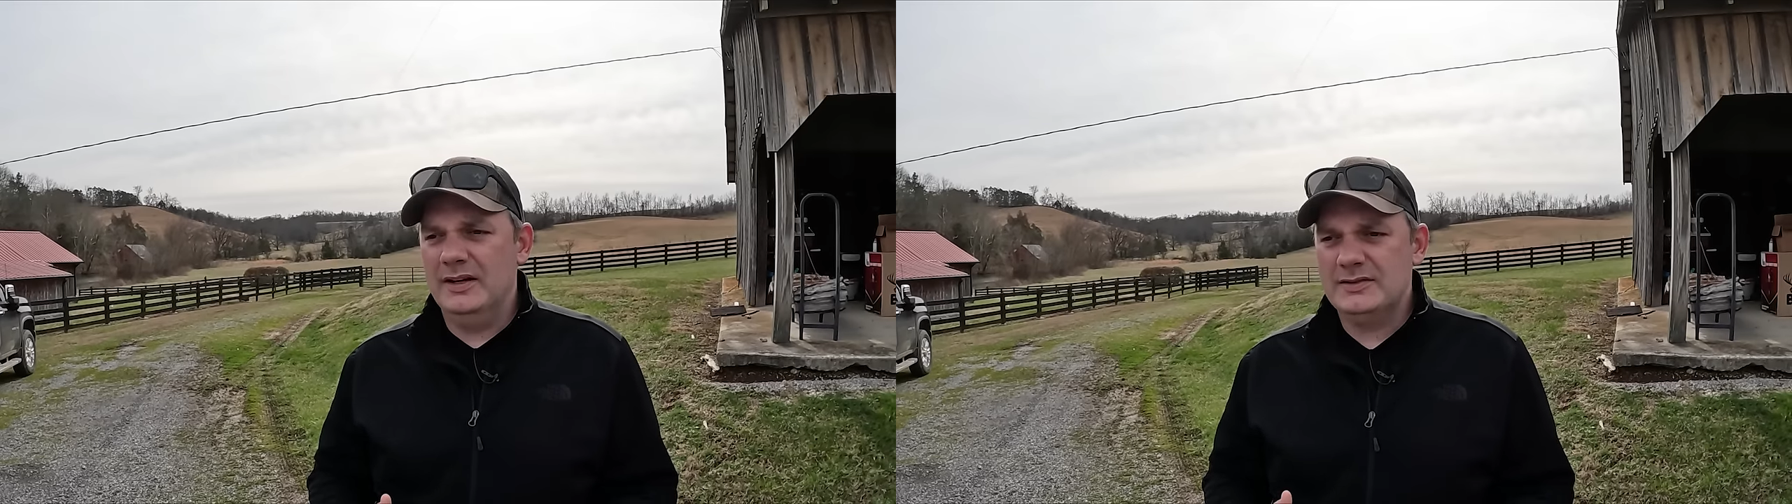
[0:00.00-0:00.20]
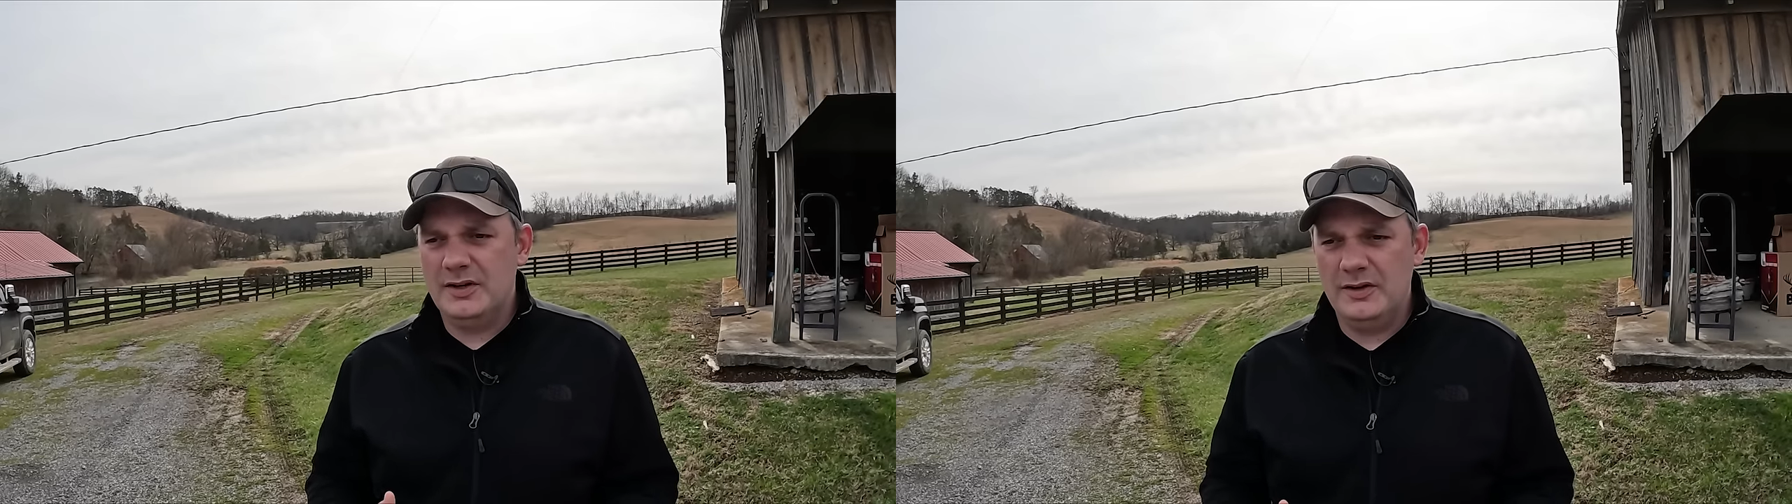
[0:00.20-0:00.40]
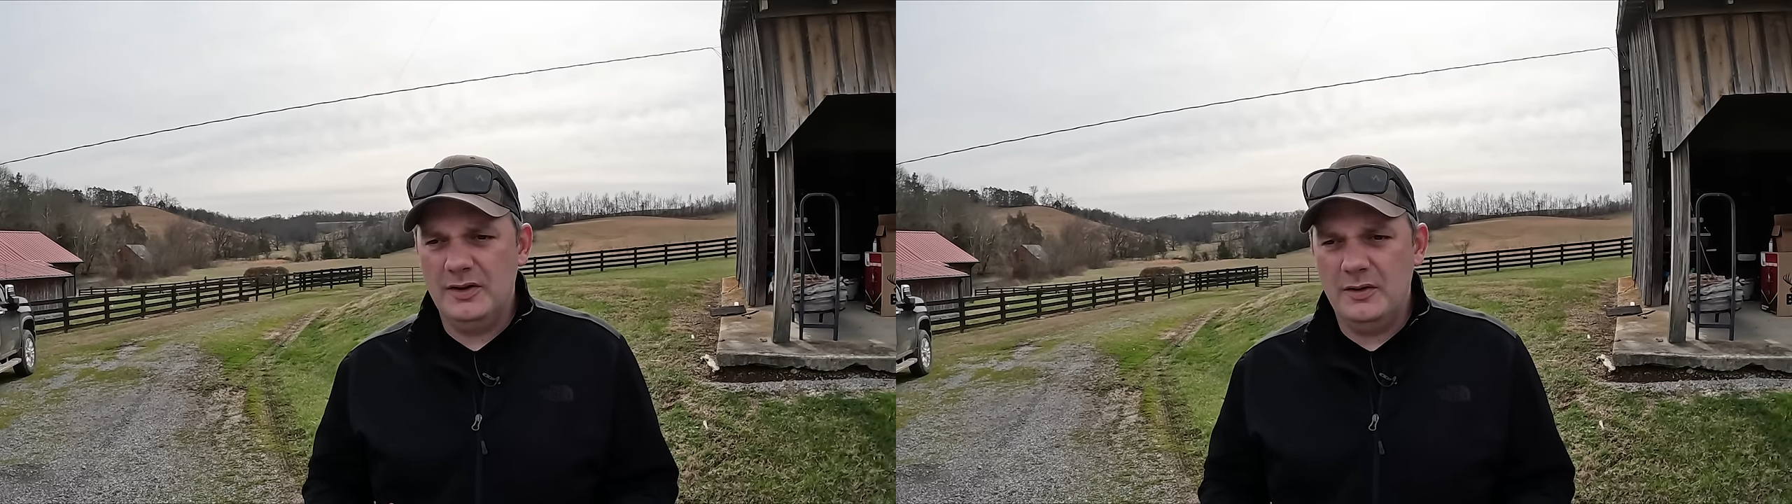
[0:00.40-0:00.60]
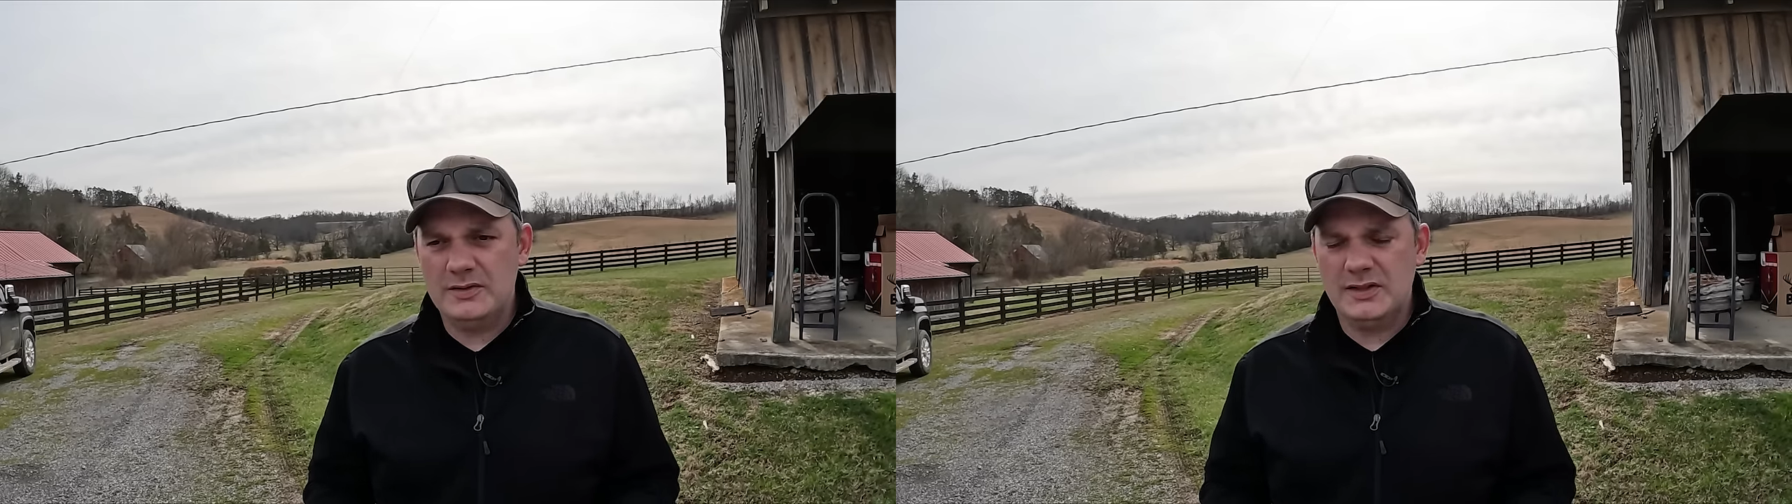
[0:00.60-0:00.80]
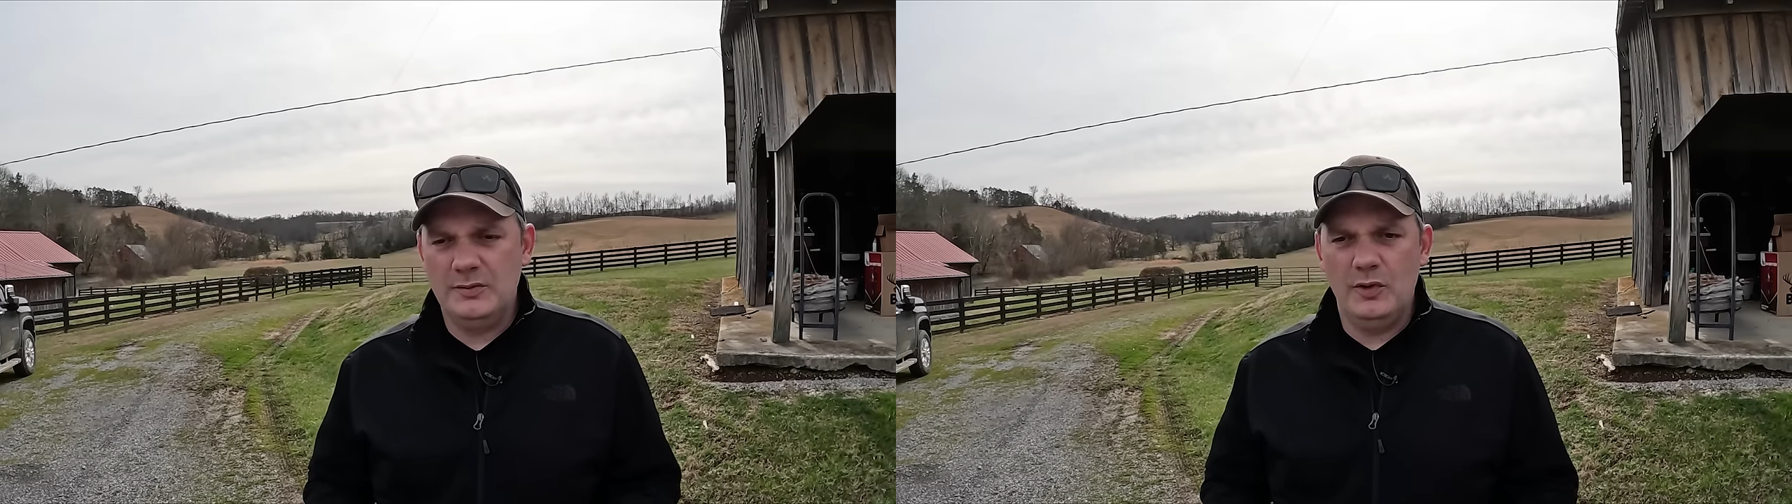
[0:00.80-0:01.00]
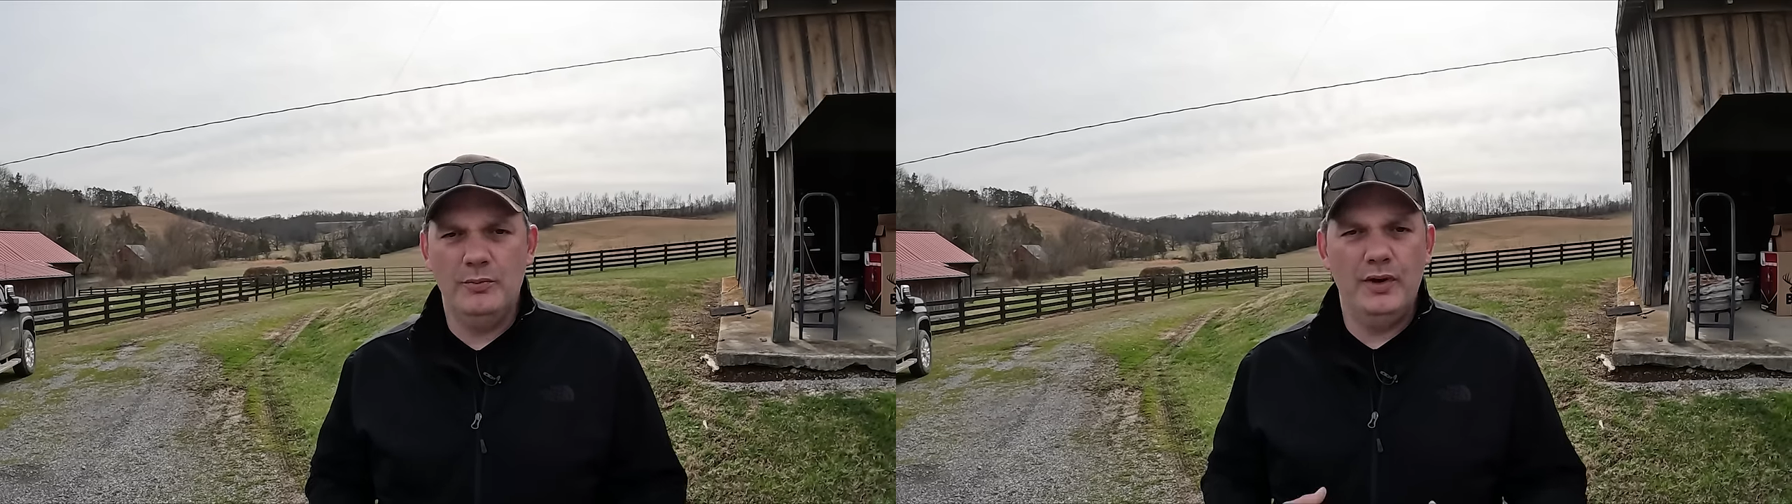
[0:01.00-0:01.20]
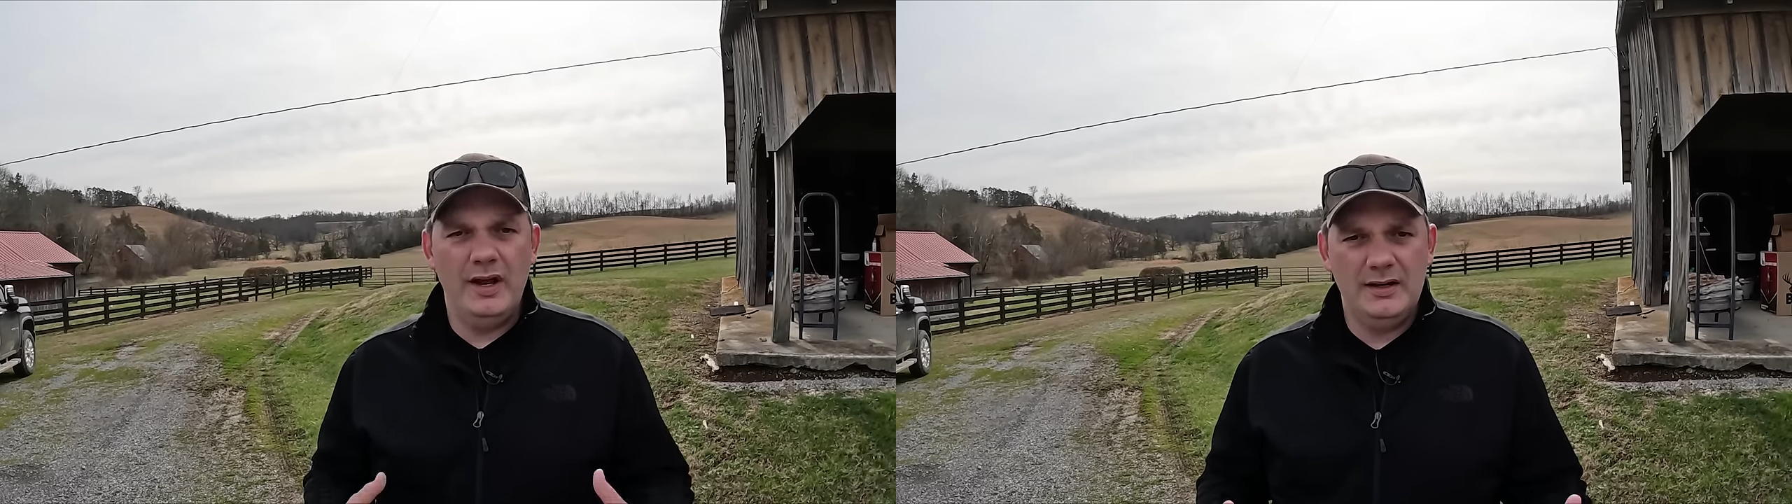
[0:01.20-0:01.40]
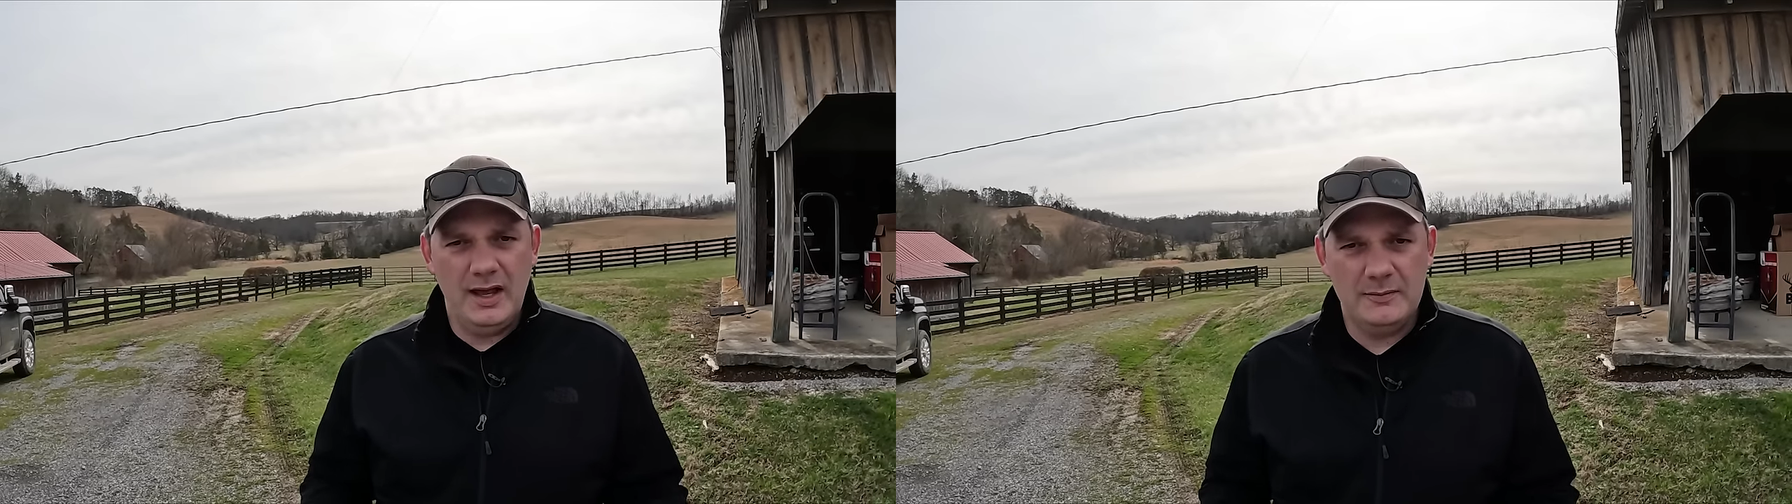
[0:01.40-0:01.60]
I started noticing more
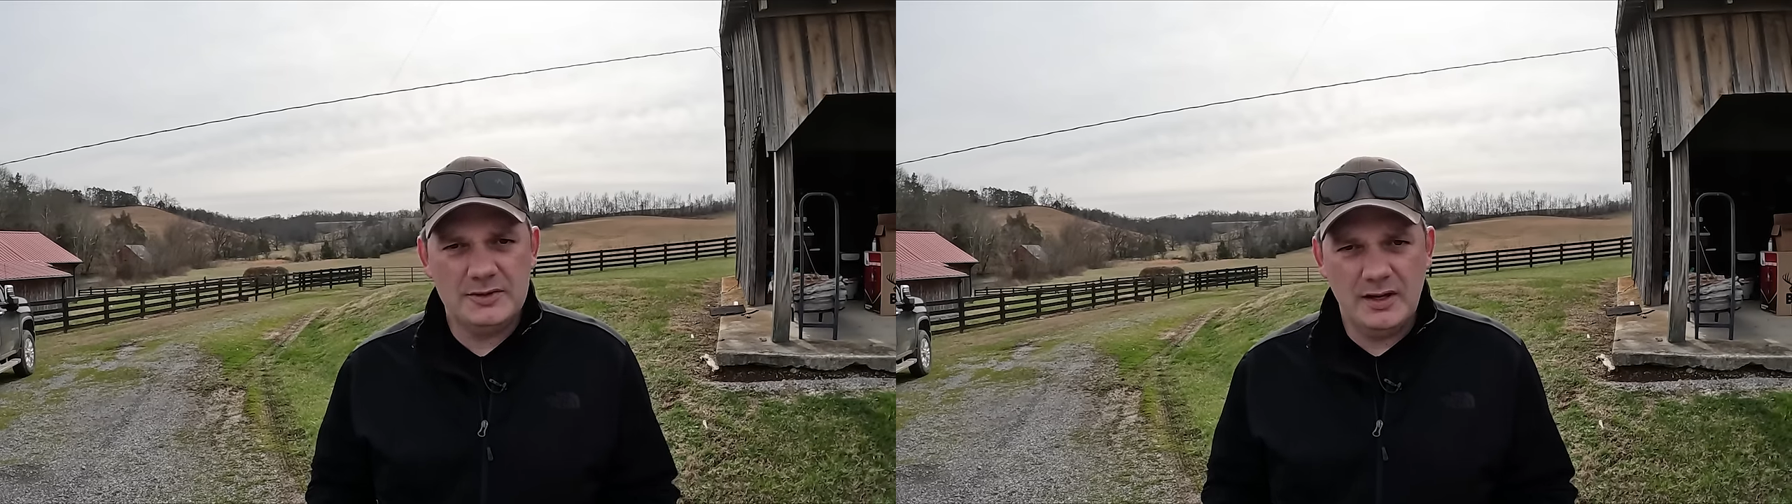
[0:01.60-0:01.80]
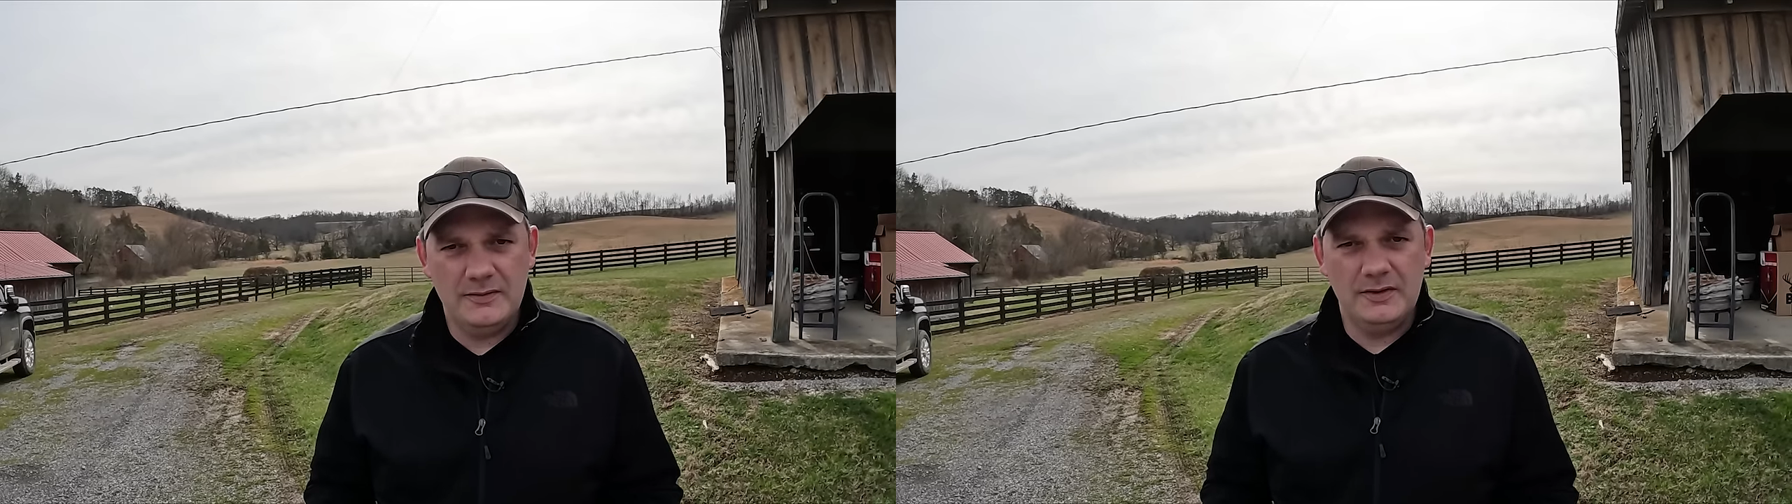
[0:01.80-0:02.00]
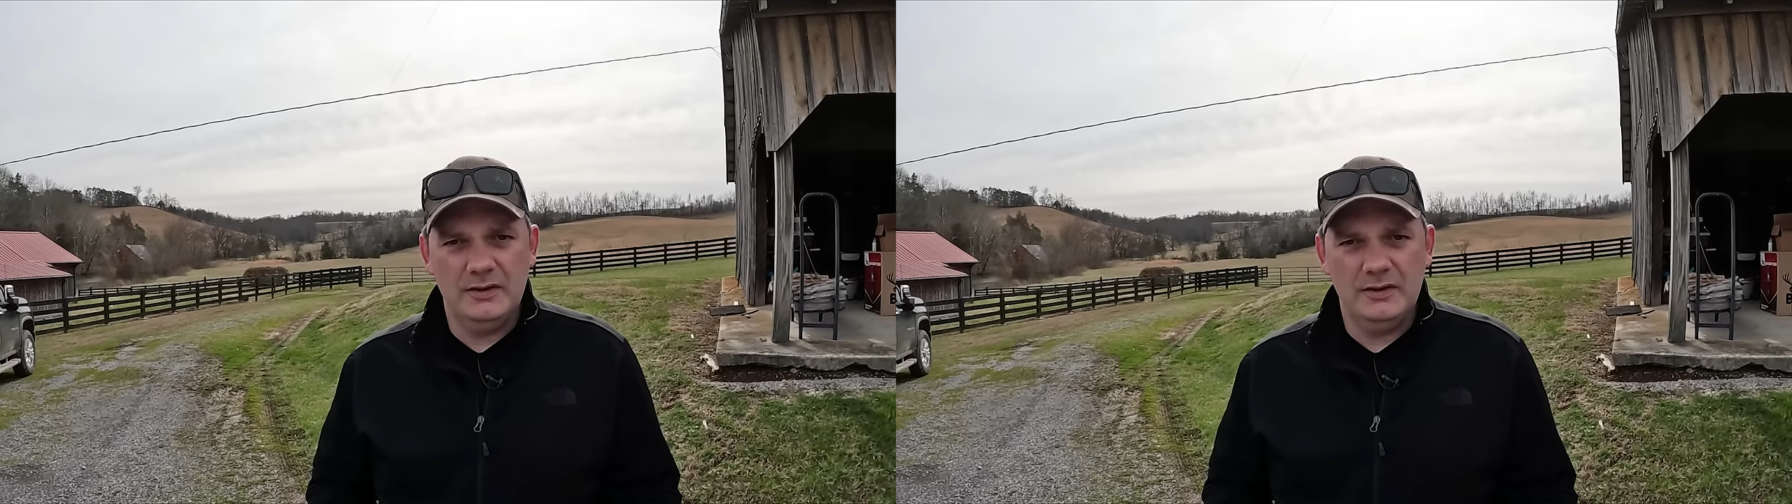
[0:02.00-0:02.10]
brand name stuff in there,